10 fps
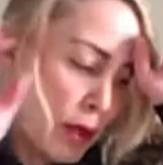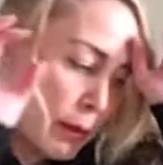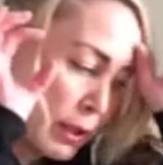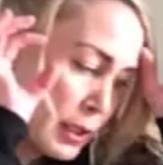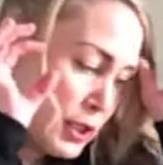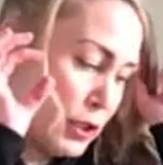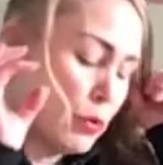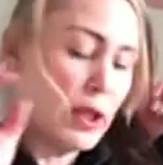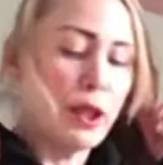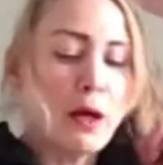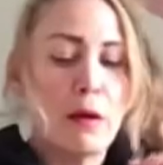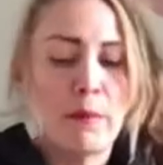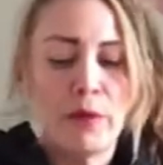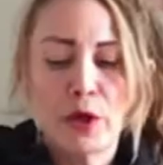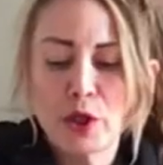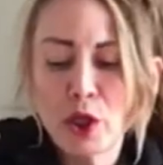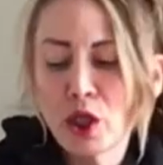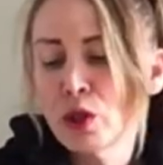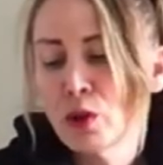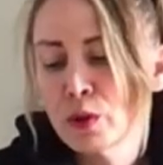what I'm gonna do with um, the
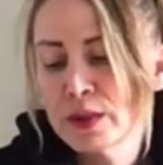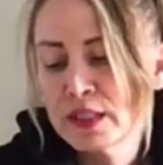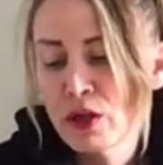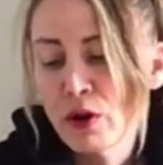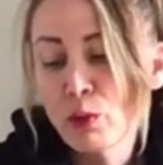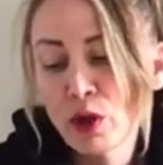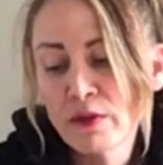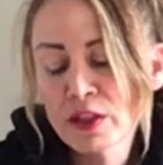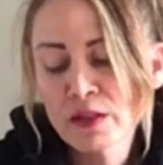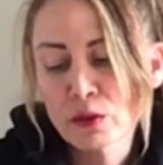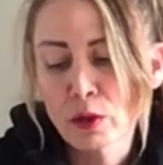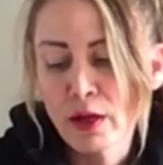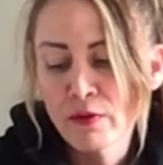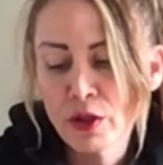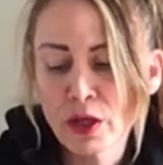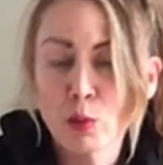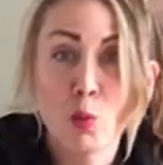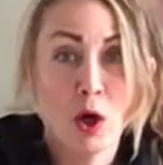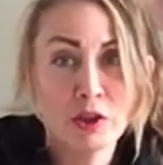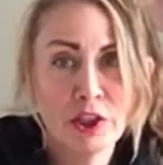clothes, now I will have to sort everything and
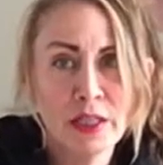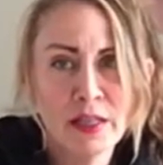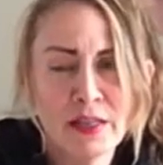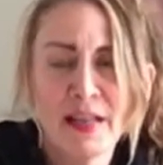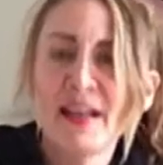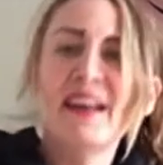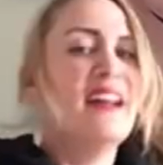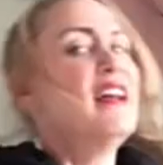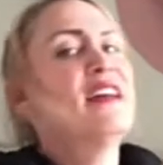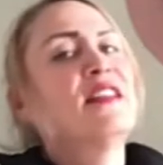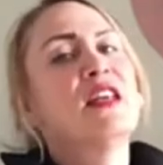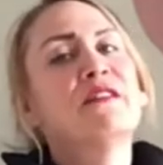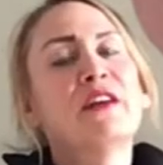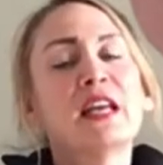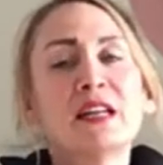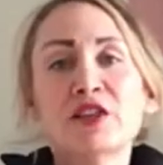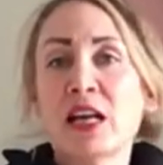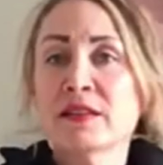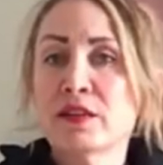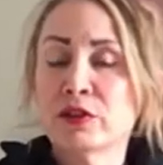wash it. And then if I get a
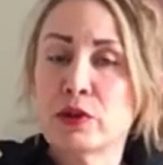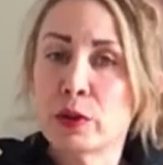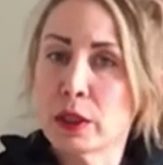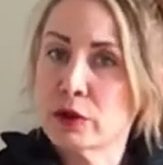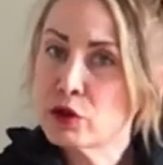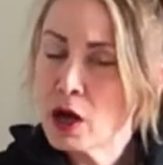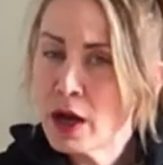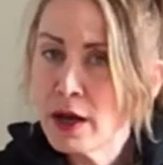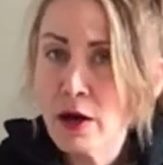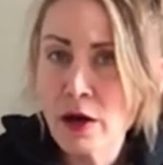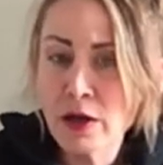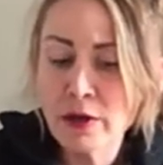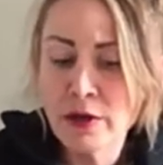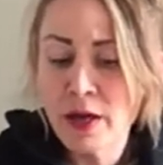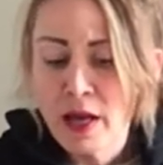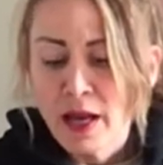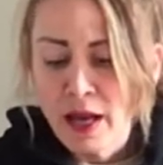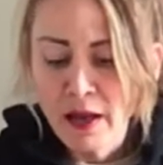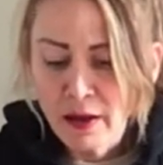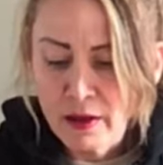chance, I'll do a little try on
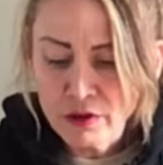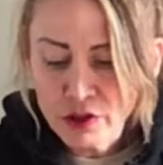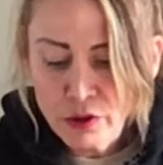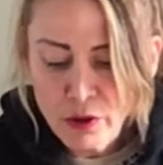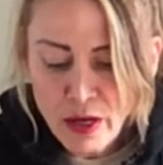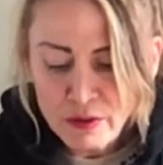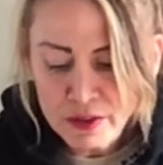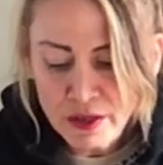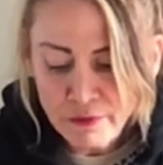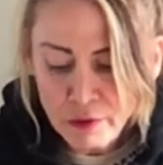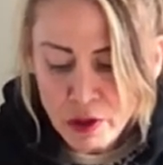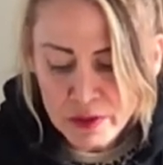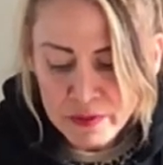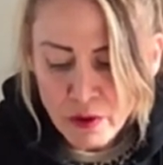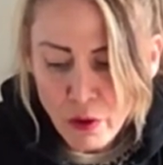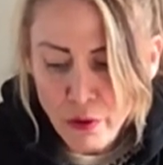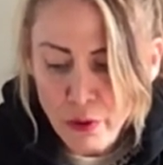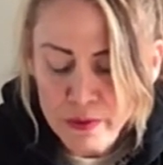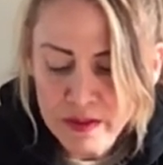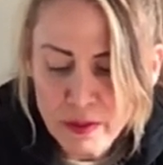and show you how stuff looks. Although
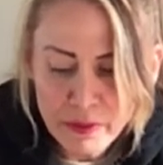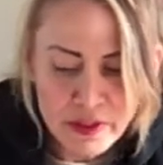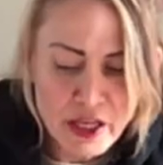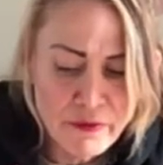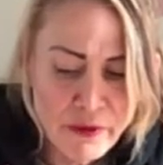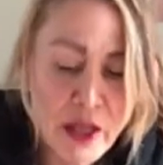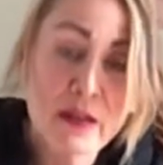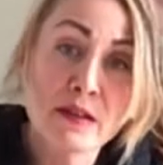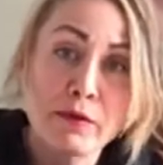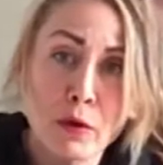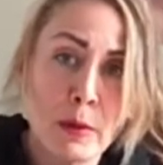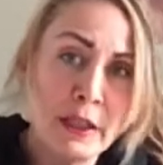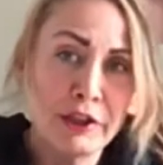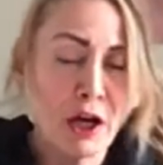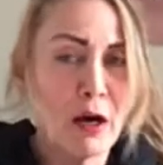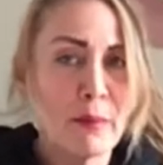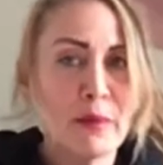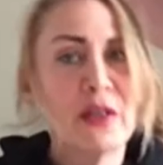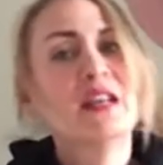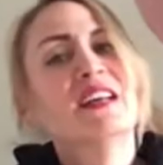some stuff that is for my shop,
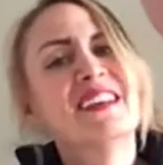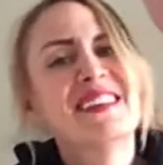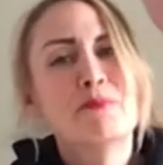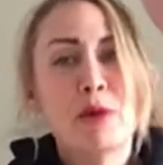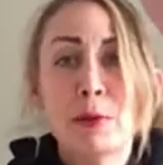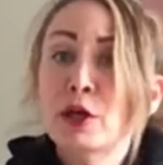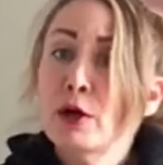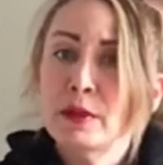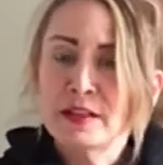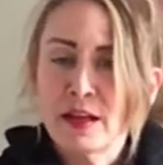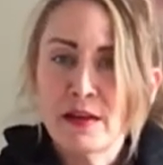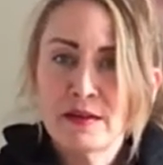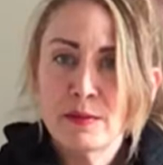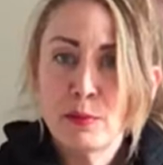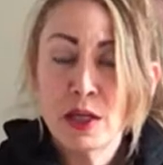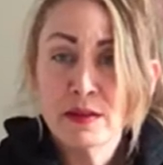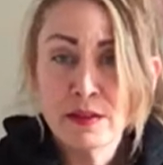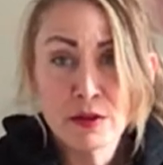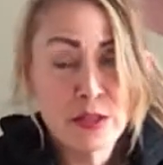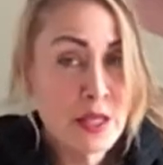maybe not my size, because
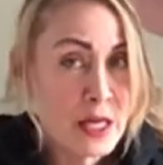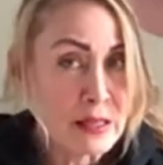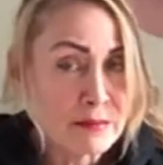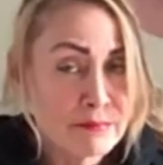here's the thing